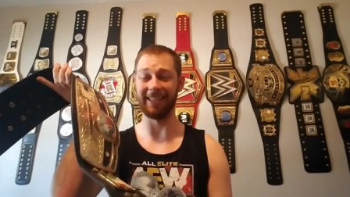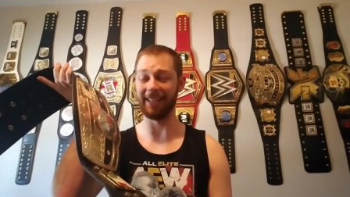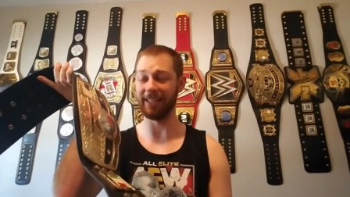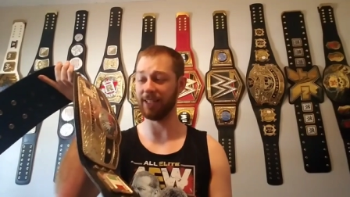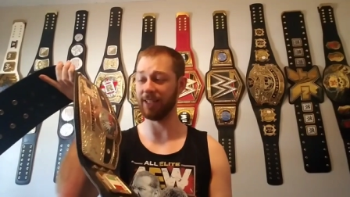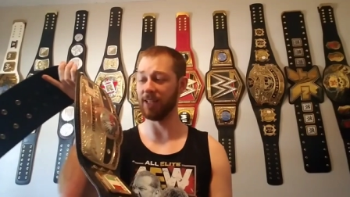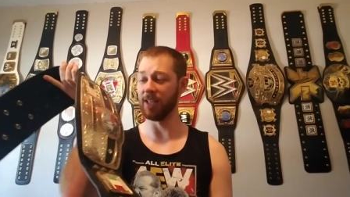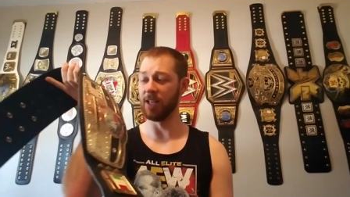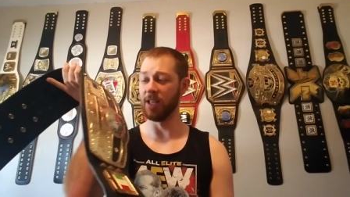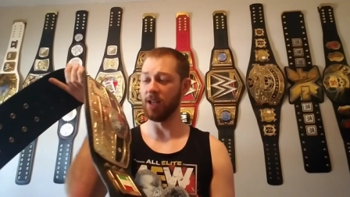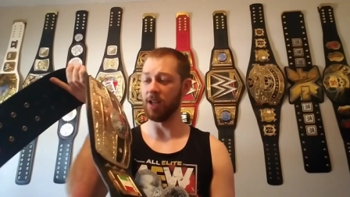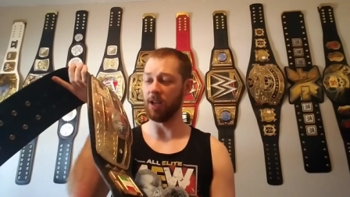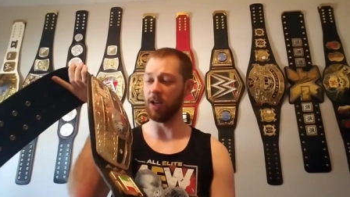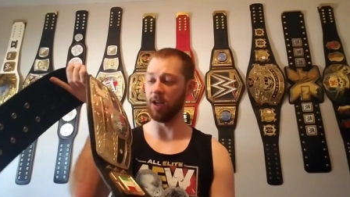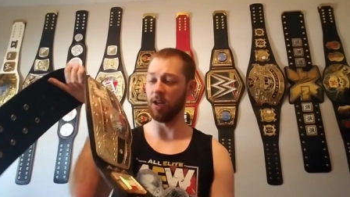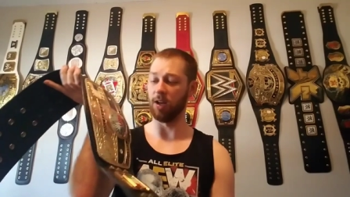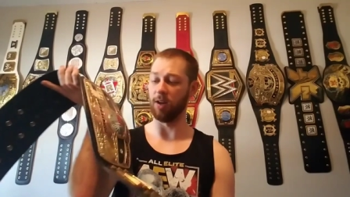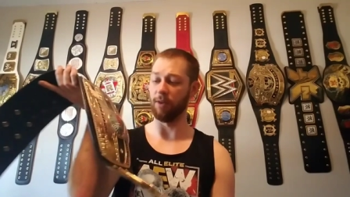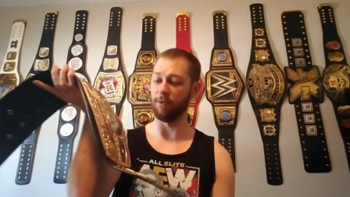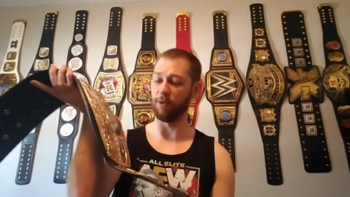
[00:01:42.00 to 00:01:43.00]
Inc
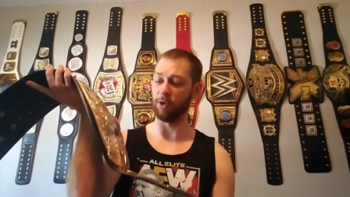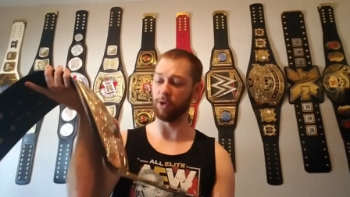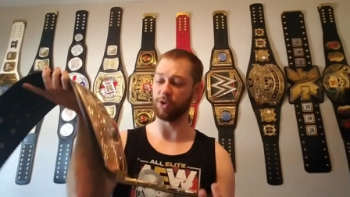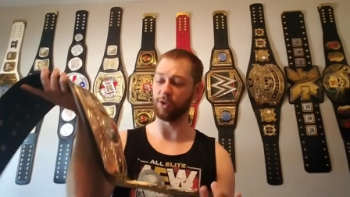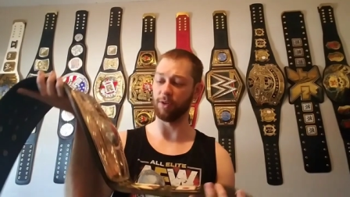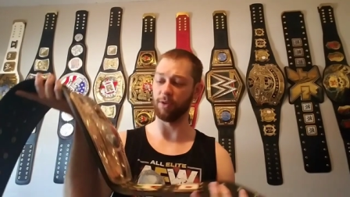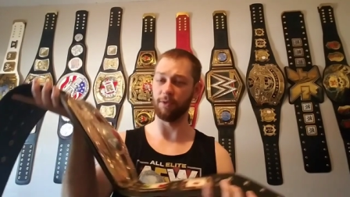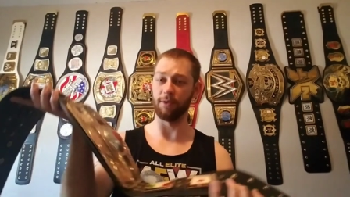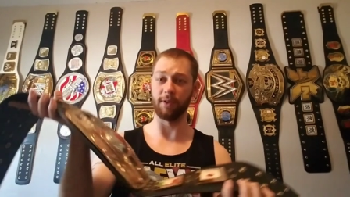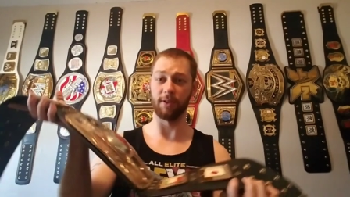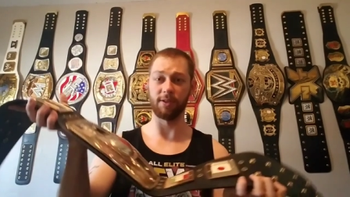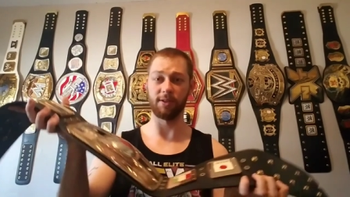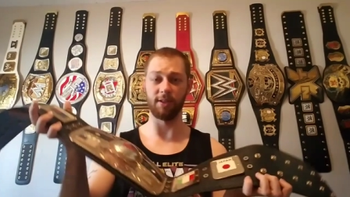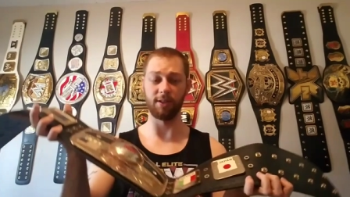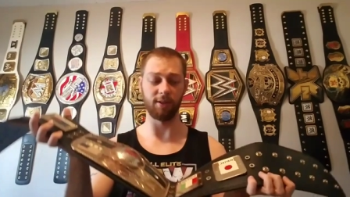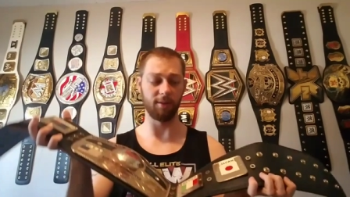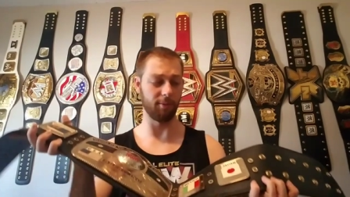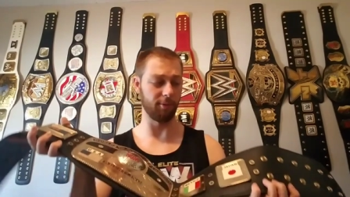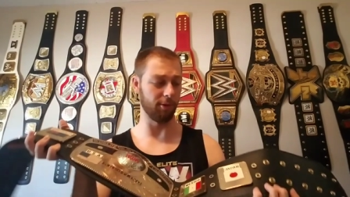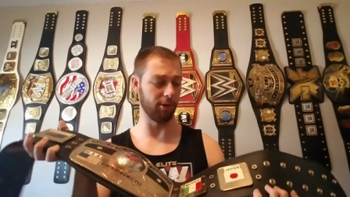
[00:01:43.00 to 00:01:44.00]
uh, version of this
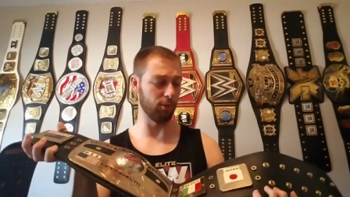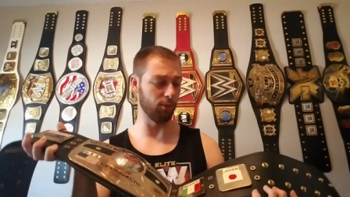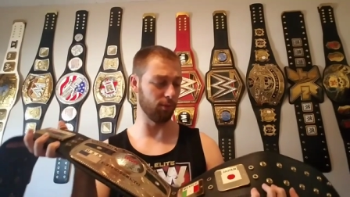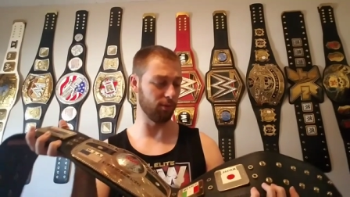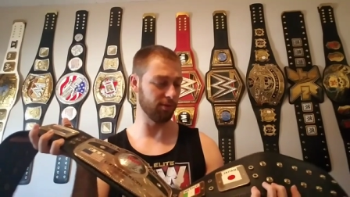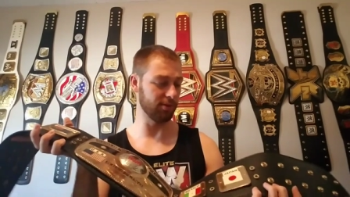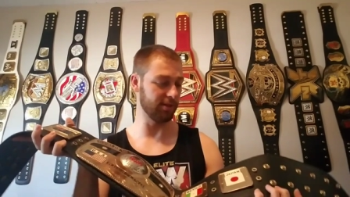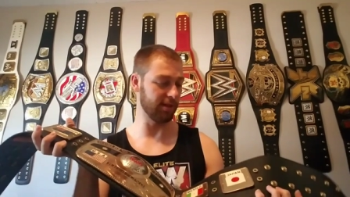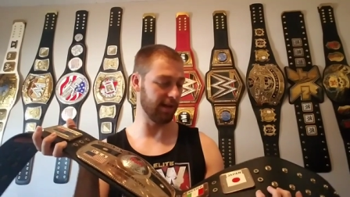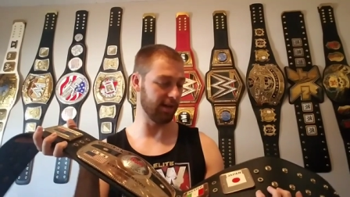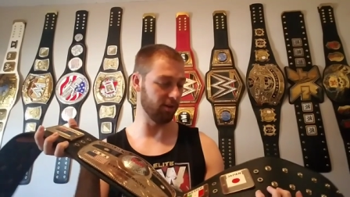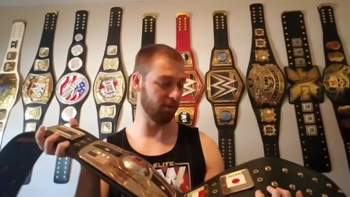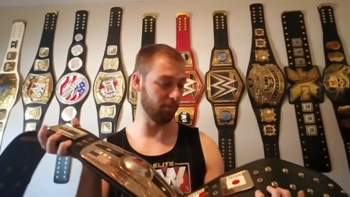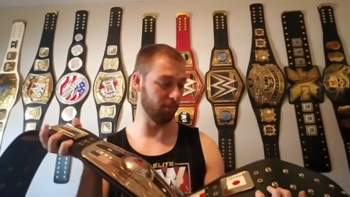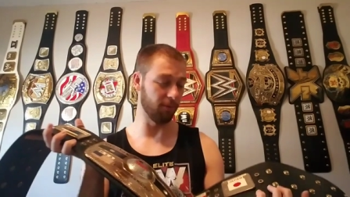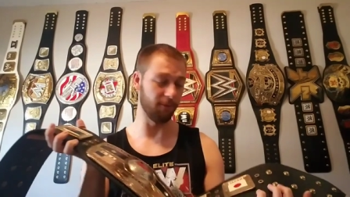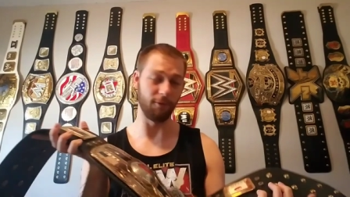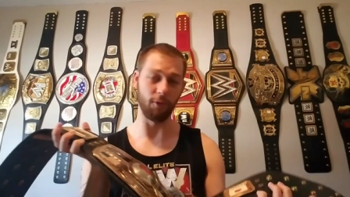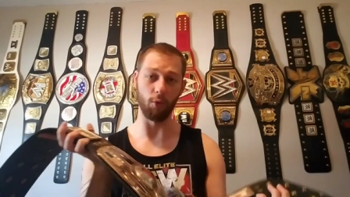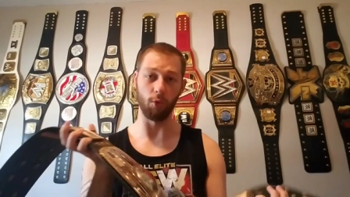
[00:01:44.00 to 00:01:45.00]
NWA Worlds title
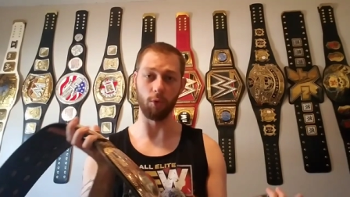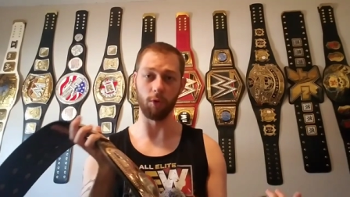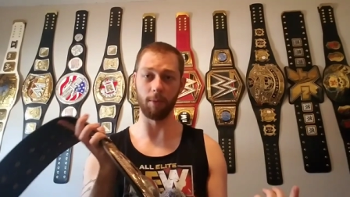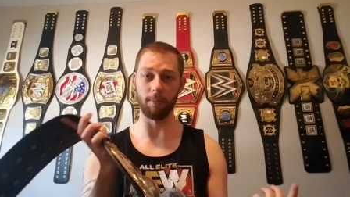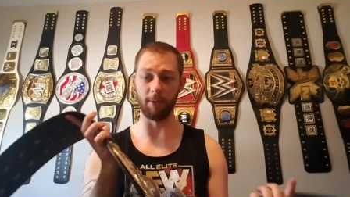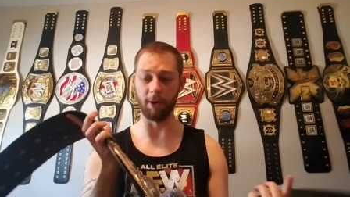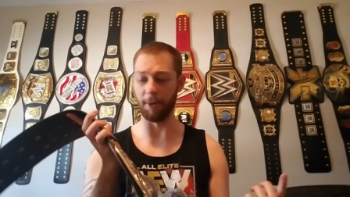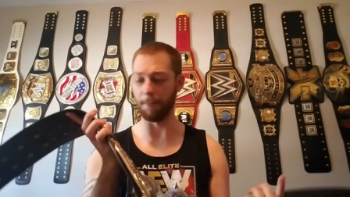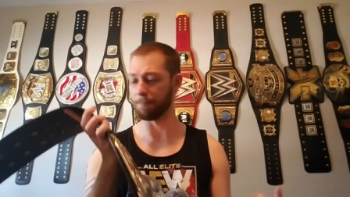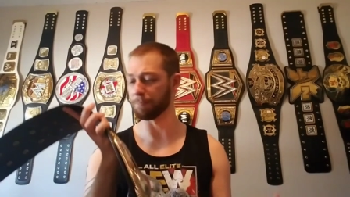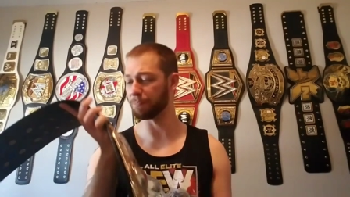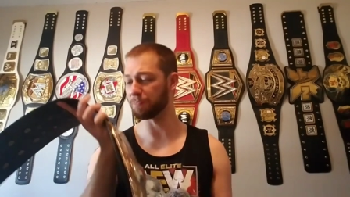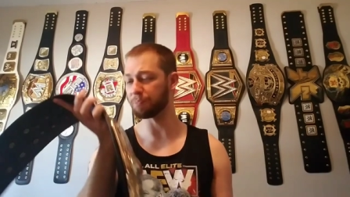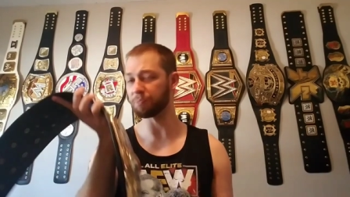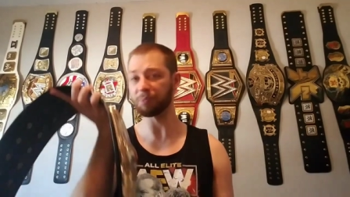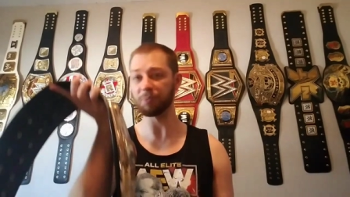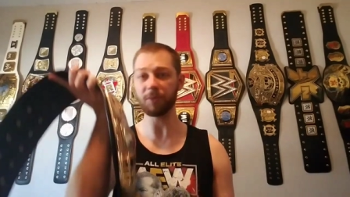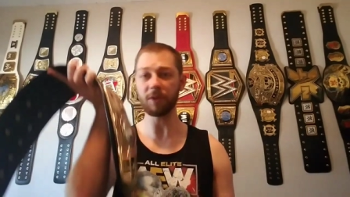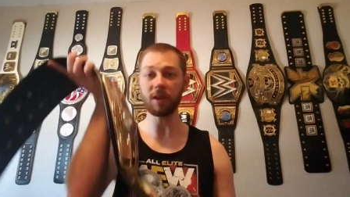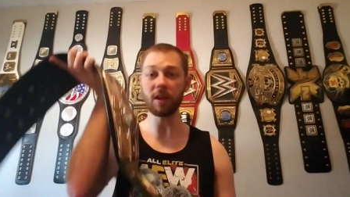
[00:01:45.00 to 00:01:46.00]
before, but
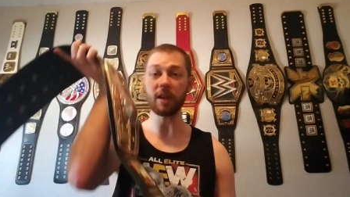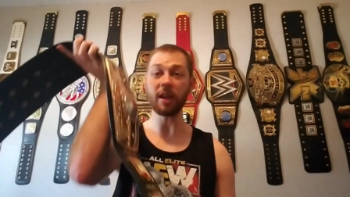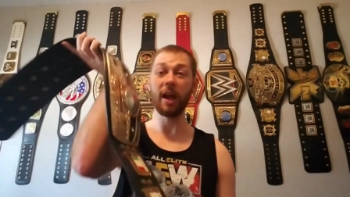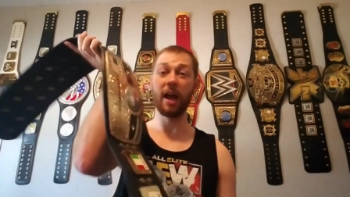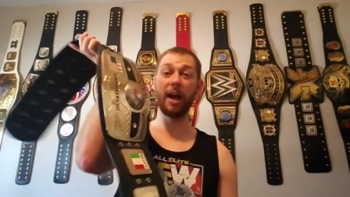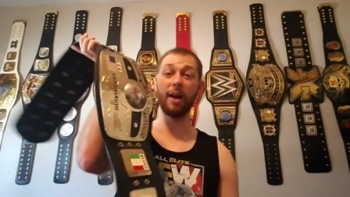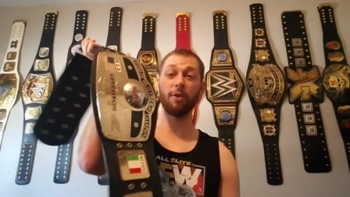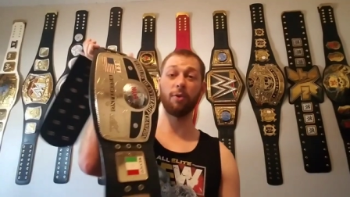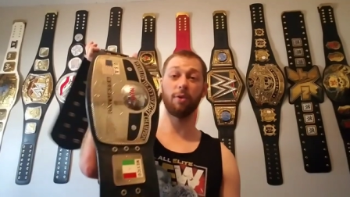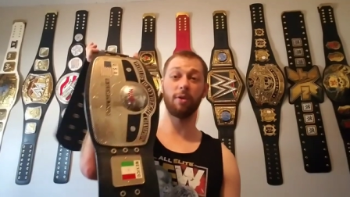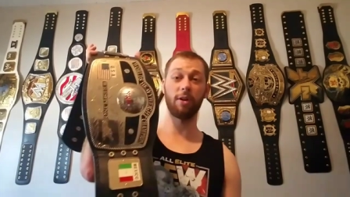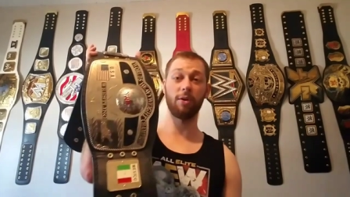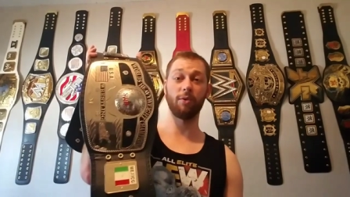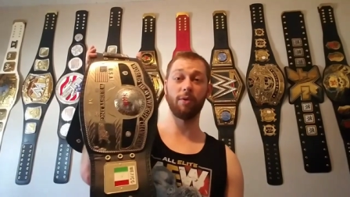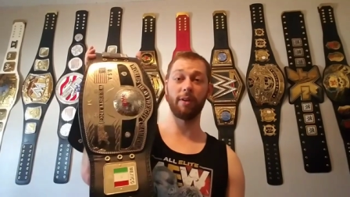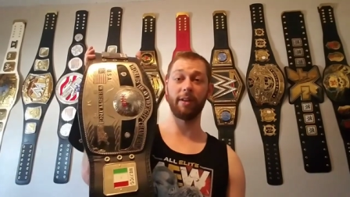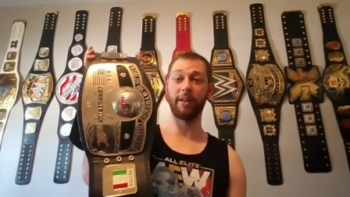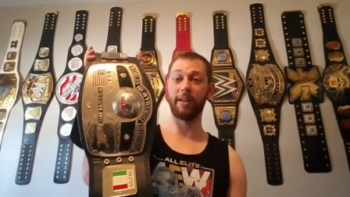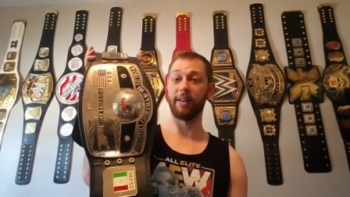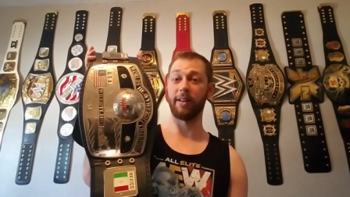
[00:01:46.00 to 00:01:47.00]
I really,
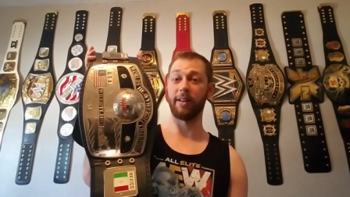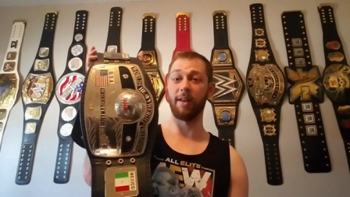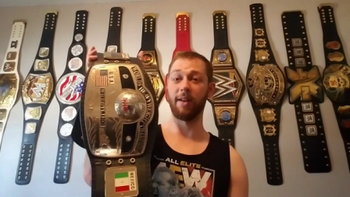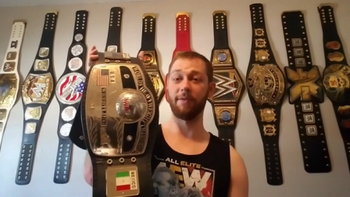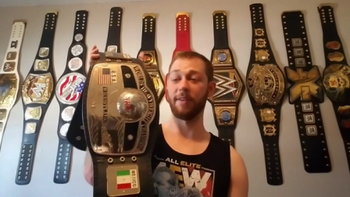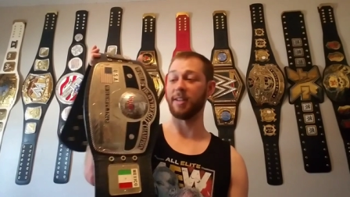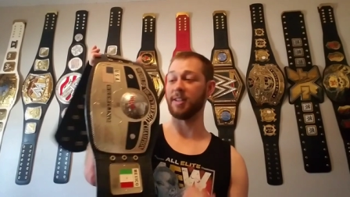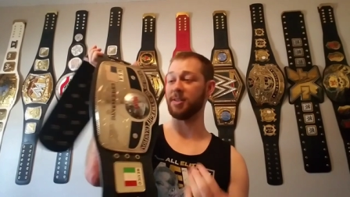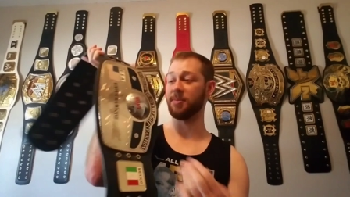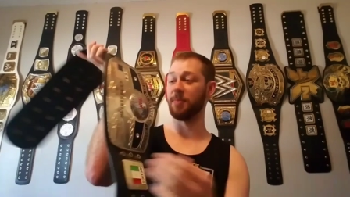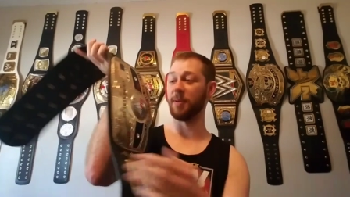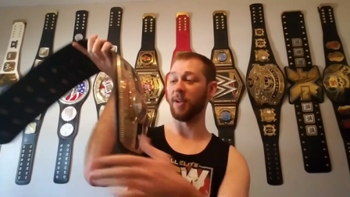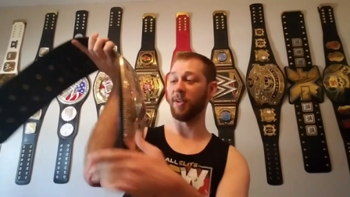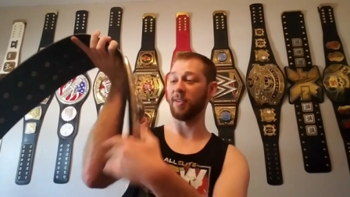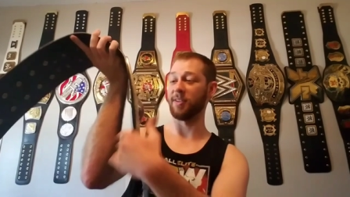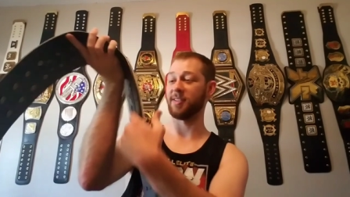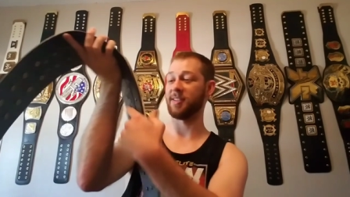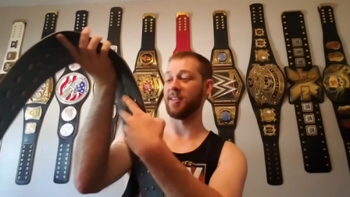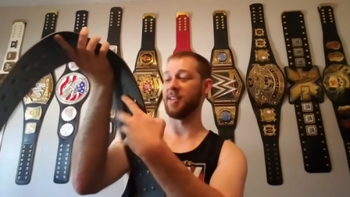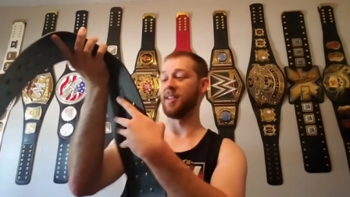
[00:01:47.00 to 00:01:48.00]
really love this
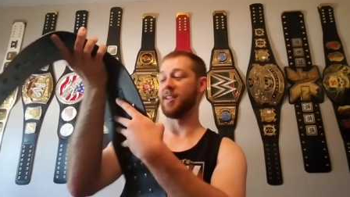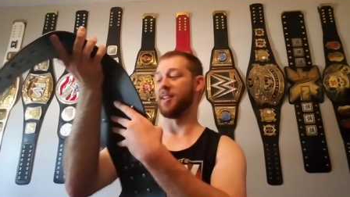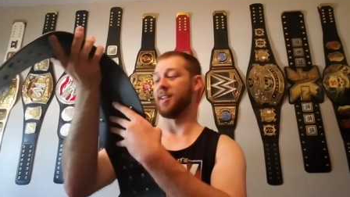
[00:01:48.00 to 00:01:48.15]
belt.